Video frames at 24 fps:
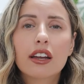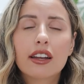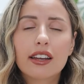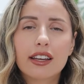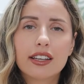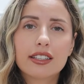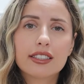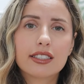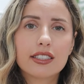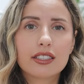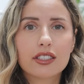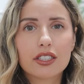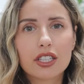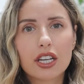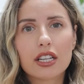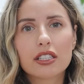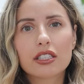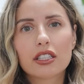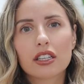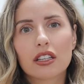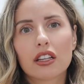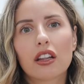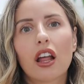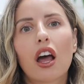he
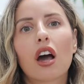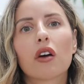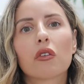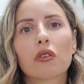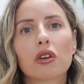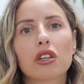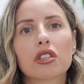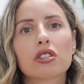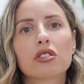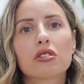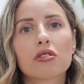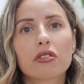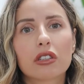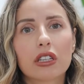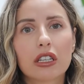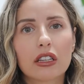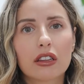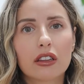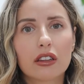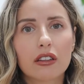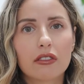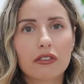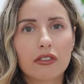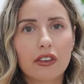suggested that we
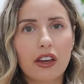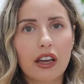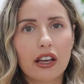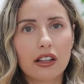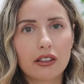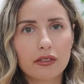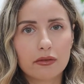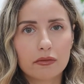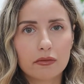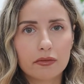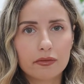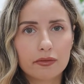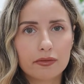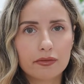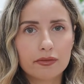treat the vein.